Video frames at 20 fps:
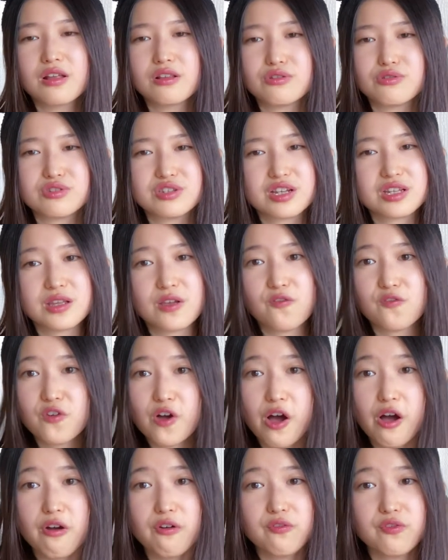do something
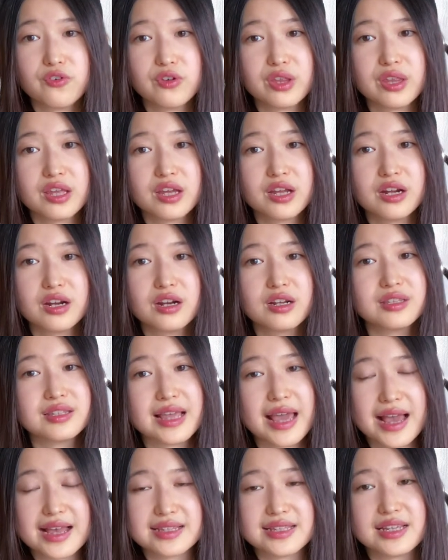fun for their
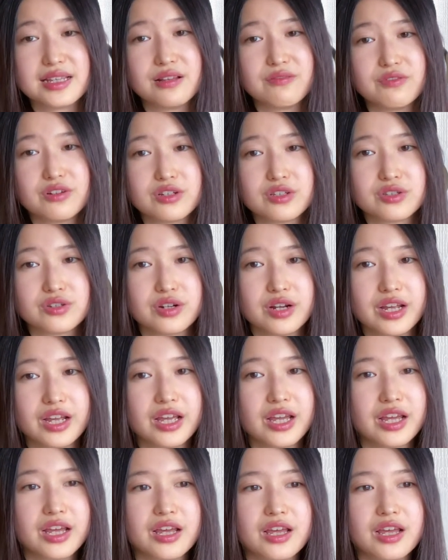10th anniversary.